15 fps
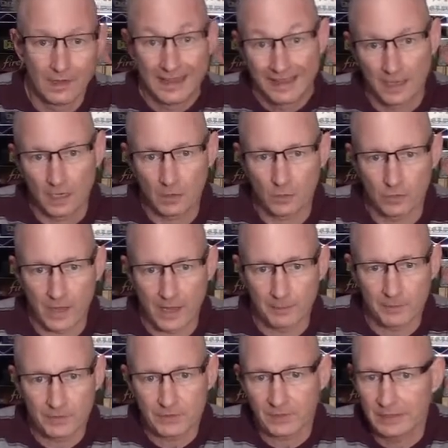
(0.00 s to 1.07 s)
Hello
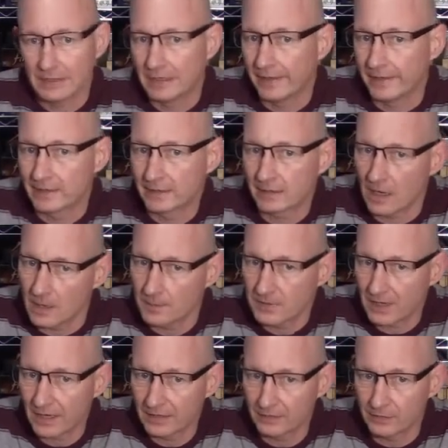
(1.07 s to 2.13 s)
gamers, it's Tom
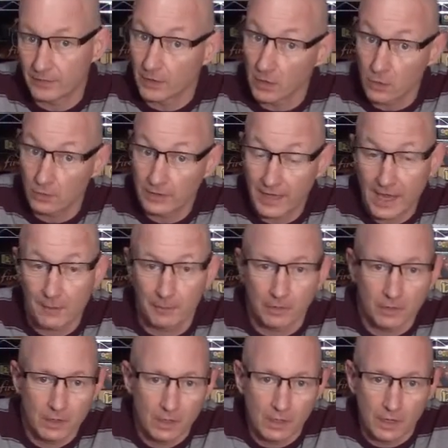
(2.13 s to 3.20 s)
Sidener, the Lonely
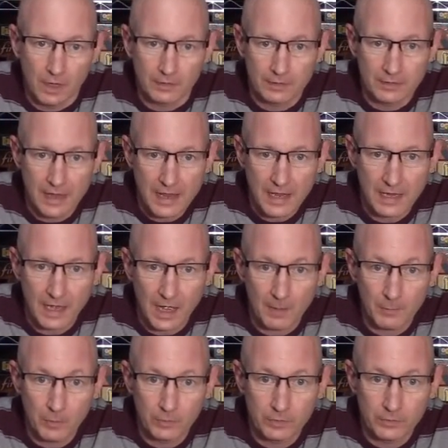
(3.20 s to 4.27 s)
Gamer, and today I'm
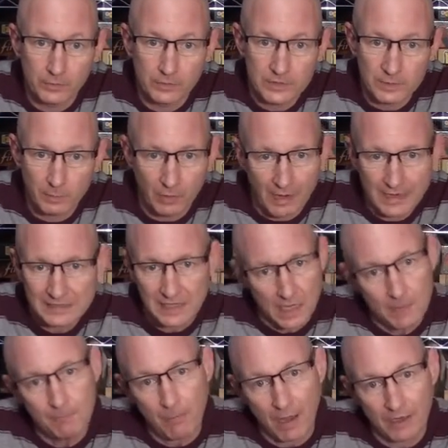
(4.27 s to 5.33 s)
going to do a surprise
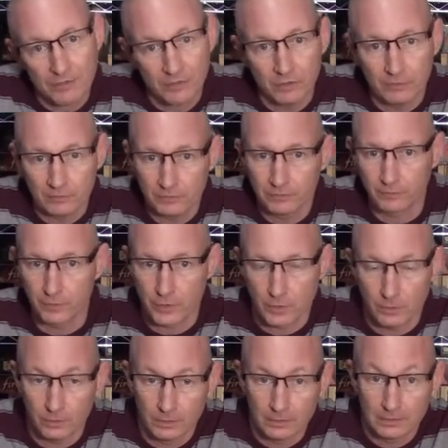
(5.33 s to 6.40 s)
unboxing for you.